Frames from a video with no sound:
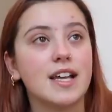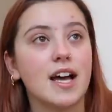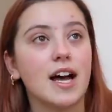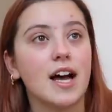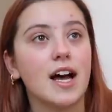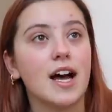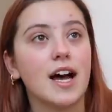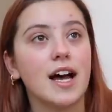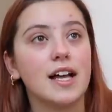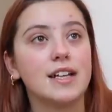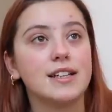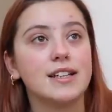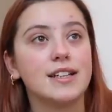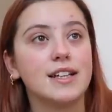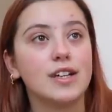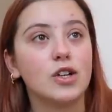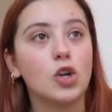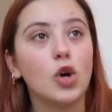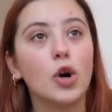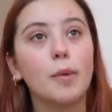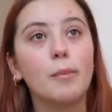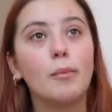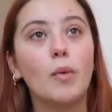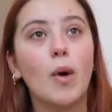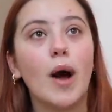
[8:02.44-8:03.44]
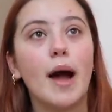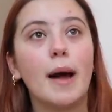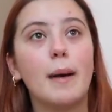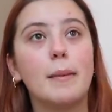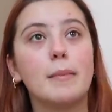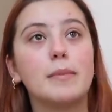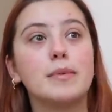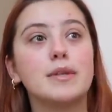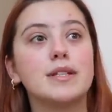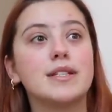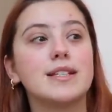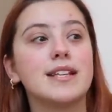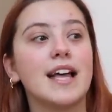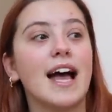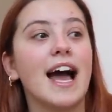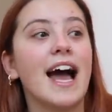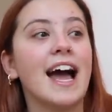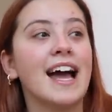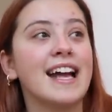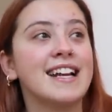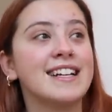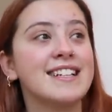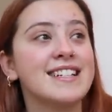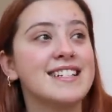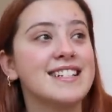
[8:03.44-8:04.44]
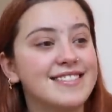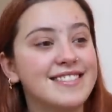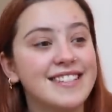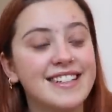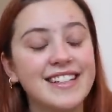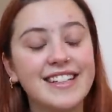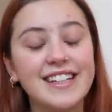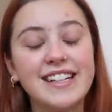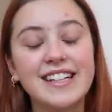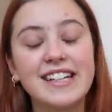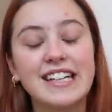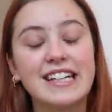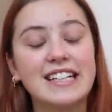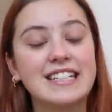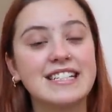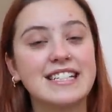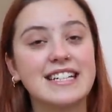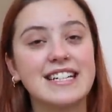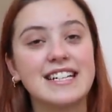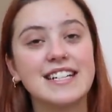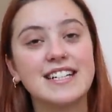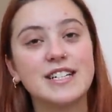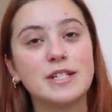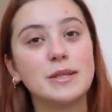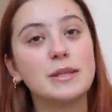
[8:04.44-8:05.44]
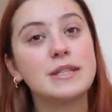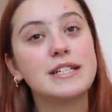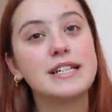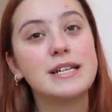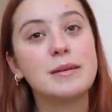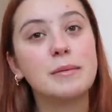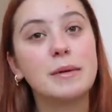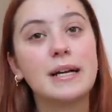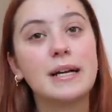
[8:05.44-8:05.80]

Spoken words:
and the cobwebs and... because they didn't do a deep